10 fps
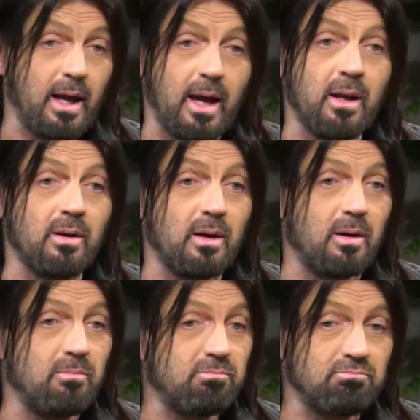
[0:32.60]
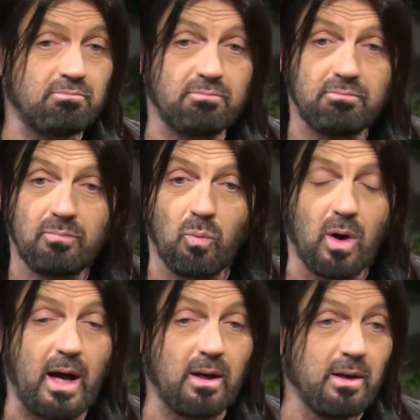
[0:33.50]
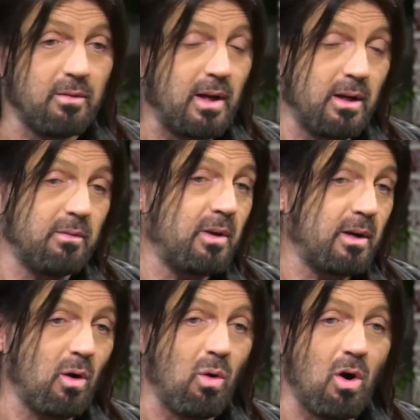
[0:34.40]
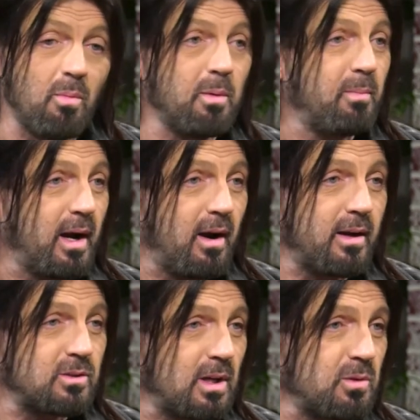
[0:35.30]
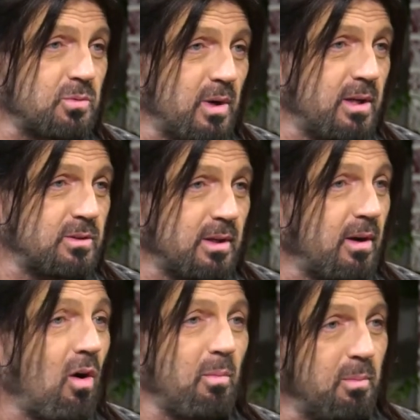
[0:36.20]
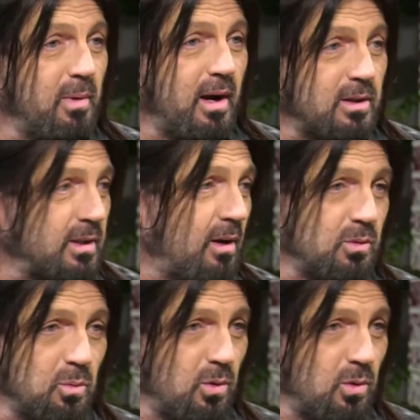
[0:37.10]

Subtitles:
And where I lived in an old army barracks. I was raised in an army barracks out in the